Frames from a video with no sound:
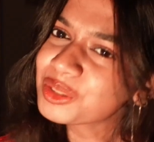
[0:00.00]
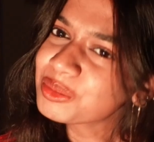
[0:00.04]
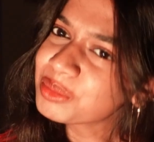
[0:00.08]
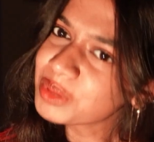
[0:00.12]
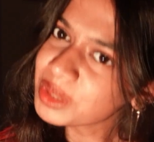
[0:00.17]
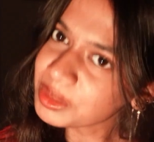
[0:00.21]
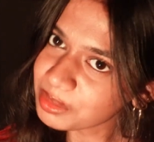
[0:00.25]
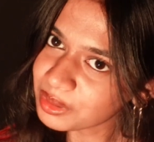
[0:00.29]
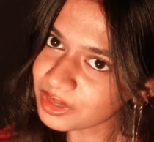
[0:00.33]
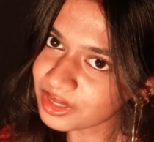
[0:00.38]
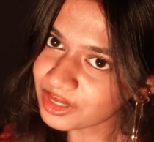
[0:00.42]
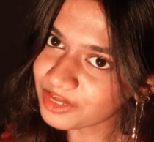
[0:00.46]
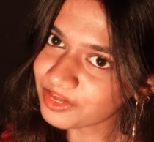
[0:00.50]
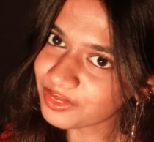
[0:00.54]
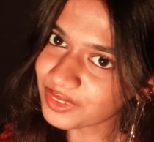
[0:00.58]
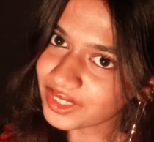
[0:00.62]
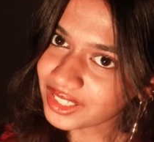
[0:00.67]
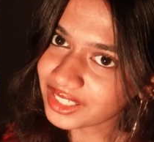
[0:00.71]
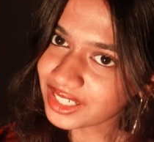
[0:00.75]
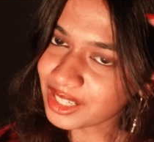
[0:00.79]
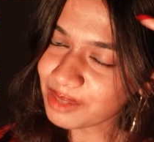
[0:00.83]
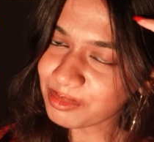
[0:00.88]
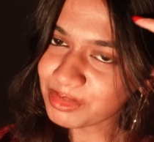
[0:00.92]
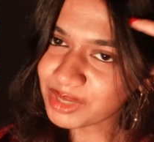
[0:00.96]
be
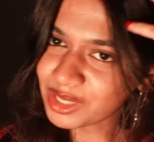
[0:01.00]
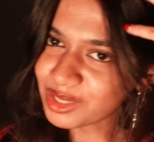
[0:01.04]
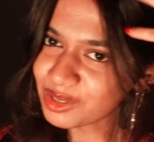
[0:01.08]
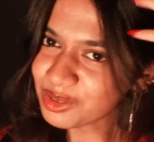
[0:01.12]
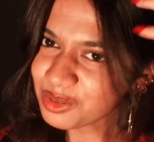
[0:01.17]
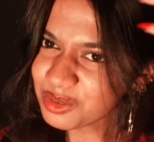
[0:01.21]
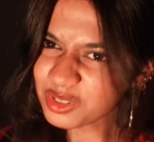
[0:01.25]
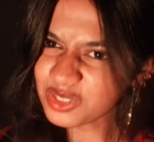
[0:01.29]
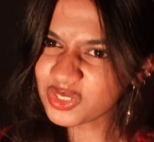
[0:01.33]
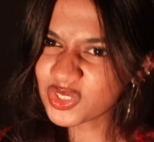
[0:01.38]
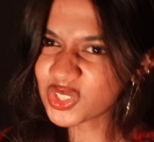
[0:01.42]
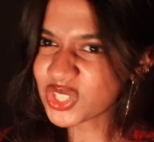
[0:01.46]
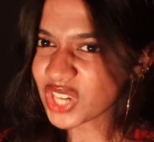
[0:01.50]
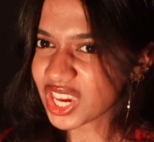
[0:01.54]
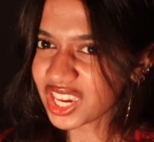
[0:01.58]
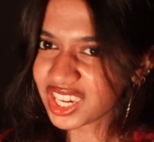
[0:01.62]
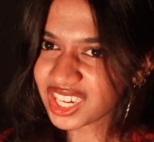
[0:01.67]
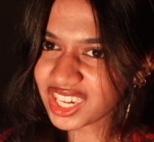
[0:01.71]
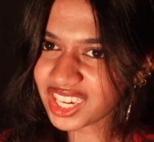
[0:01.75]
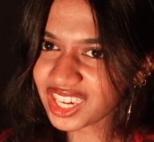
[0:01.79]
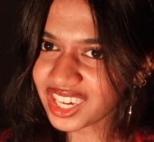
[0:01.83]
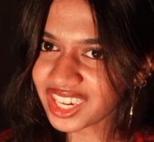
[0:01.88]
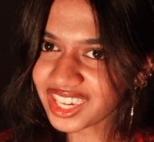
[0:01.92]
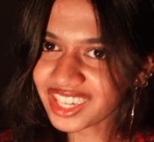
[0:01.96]
perfect. I mean, who's
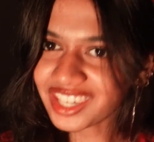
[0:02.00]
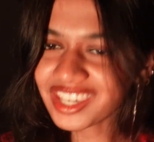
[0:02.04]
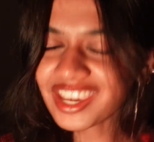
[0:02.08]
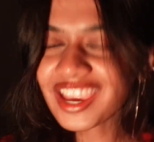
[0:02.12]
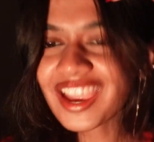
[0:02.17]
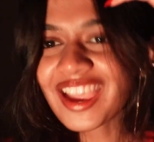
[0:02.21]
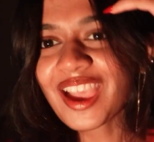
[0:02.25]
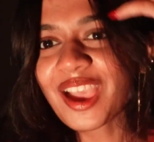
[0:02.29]
checking?